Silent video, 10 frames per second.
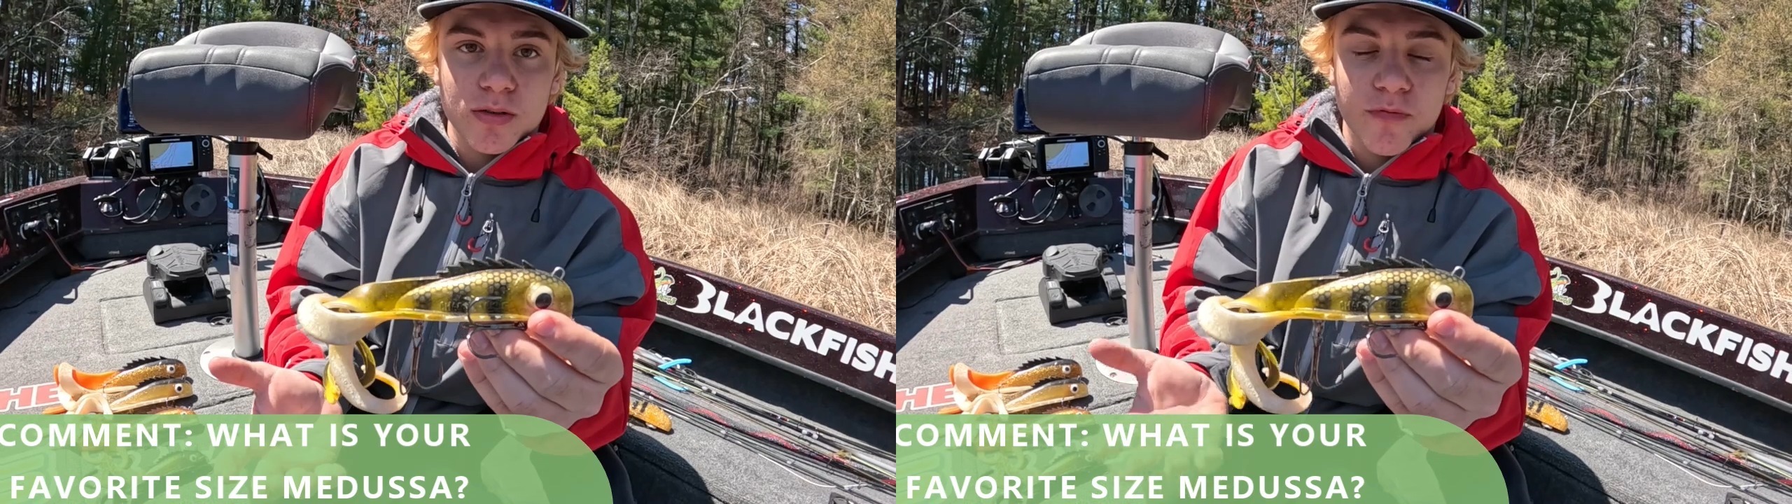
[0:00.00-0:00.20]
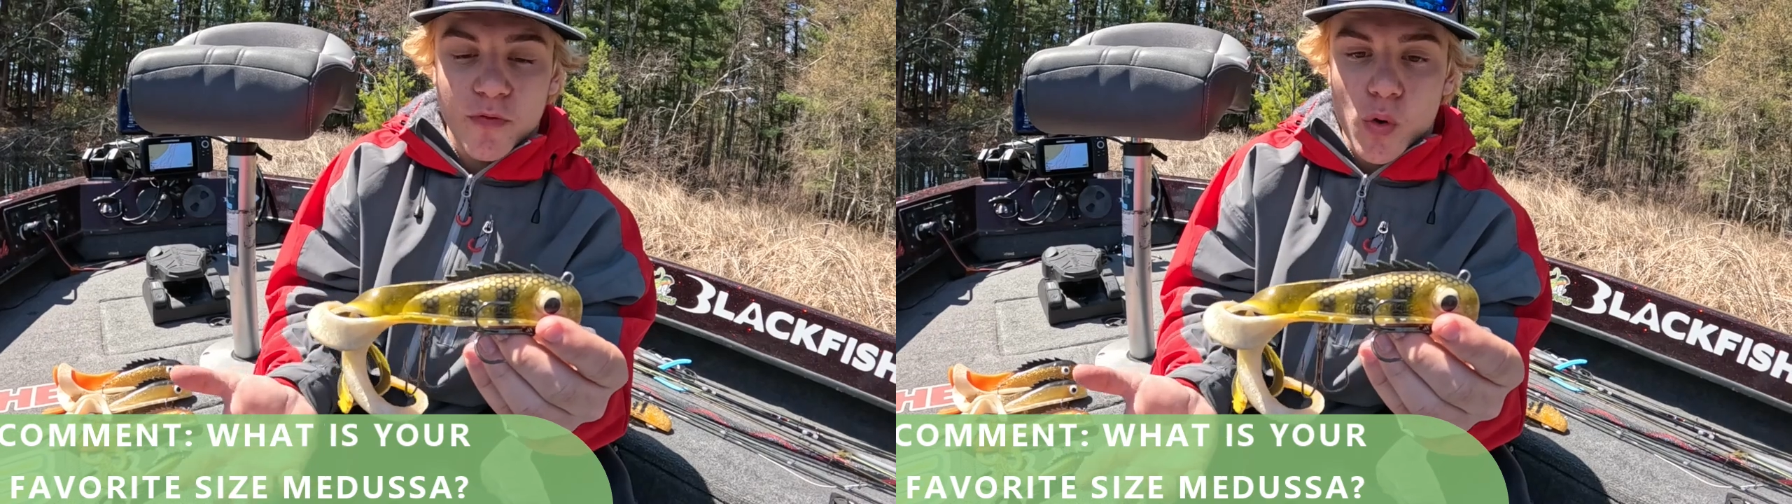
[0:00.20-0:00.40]

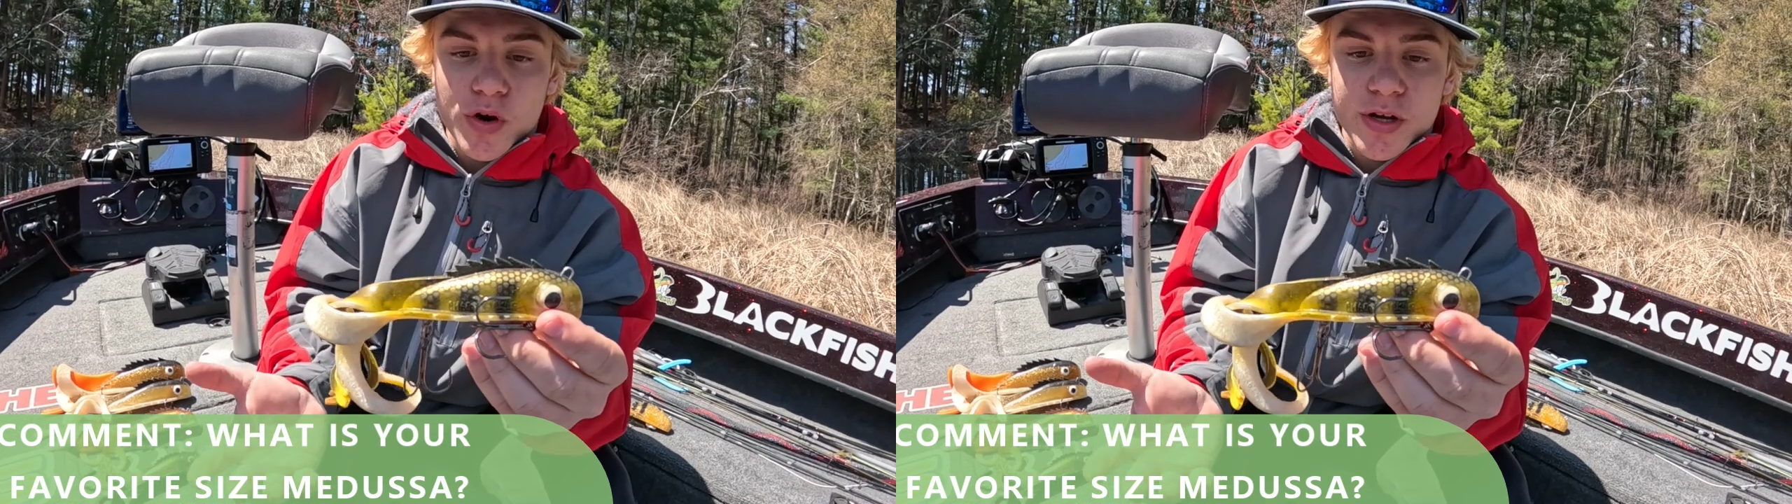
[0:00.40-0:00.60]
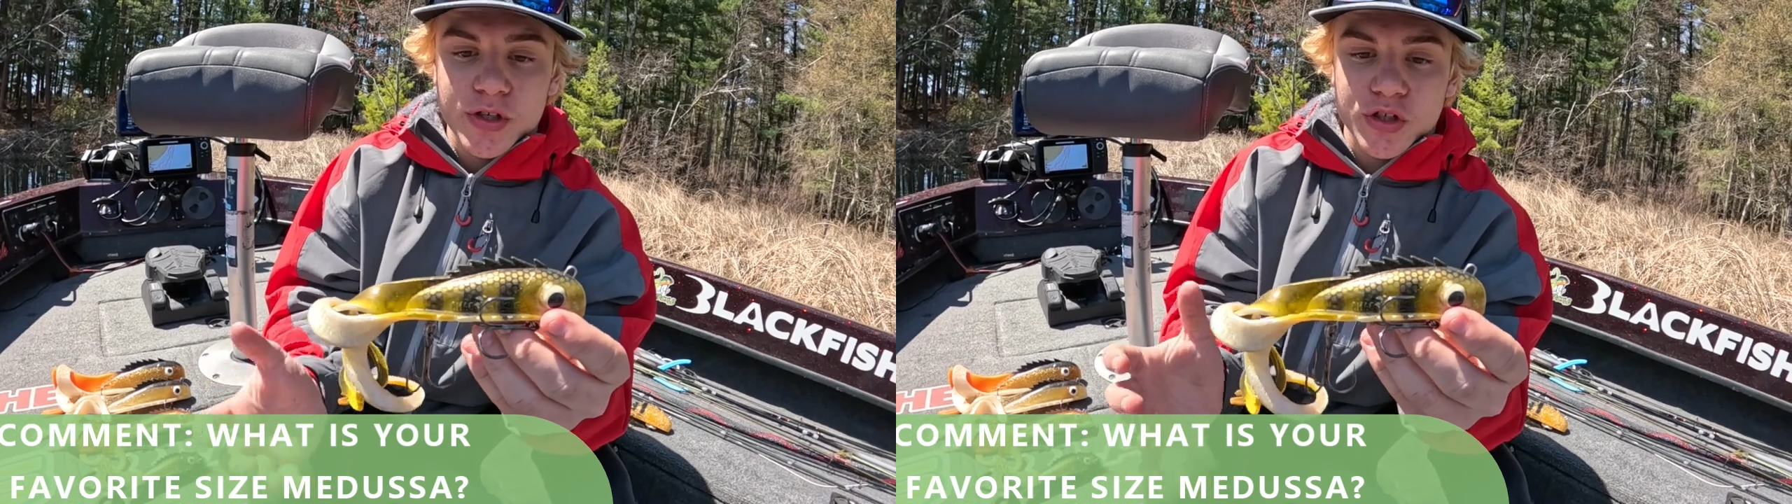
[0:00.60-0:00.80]

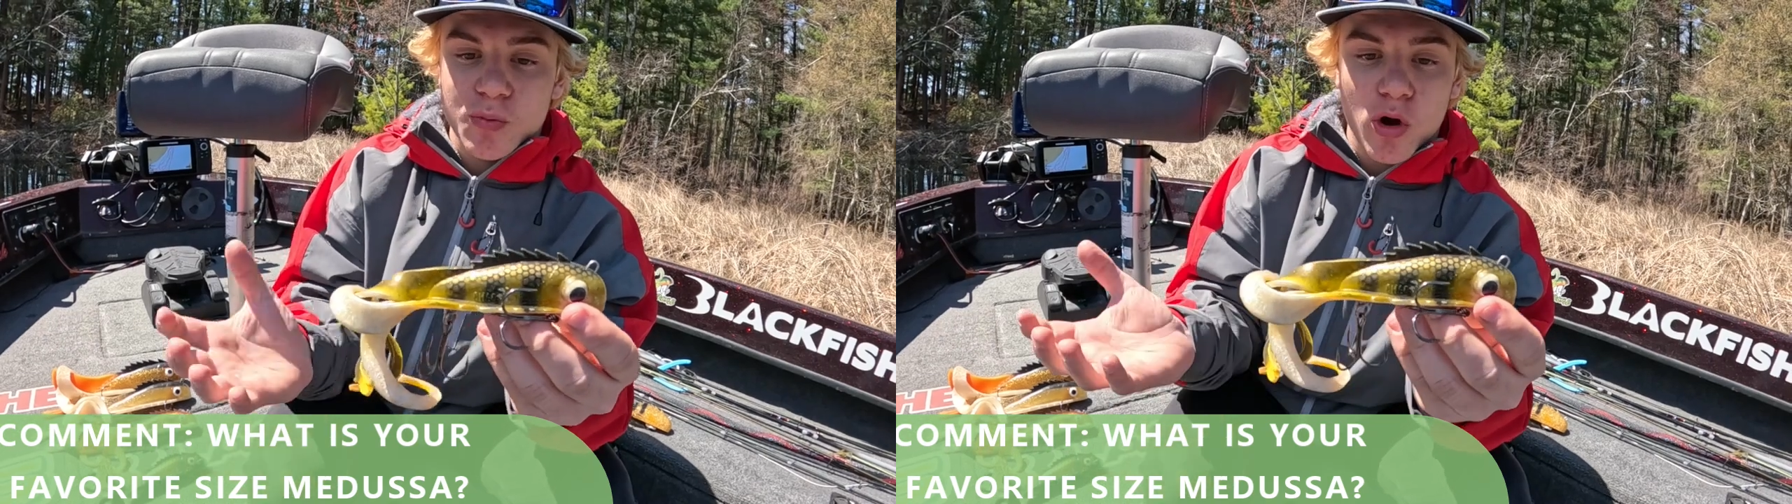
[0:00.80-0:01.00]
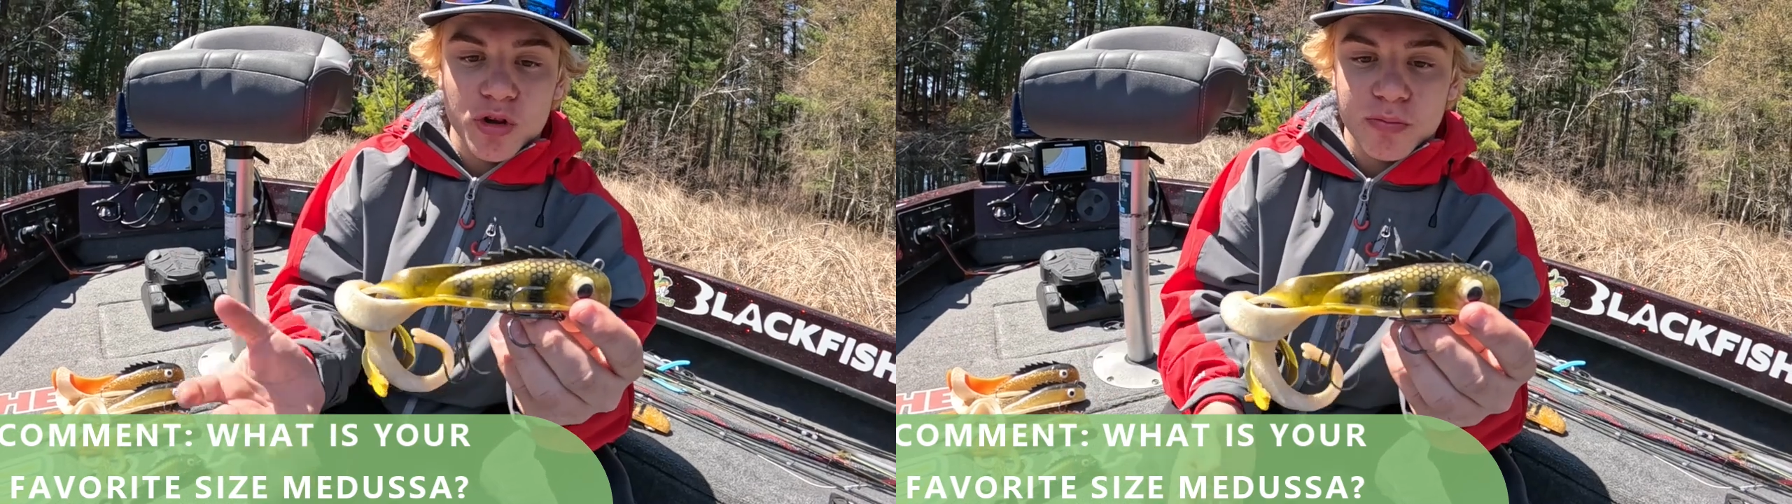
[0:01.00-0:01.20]
forage, smaller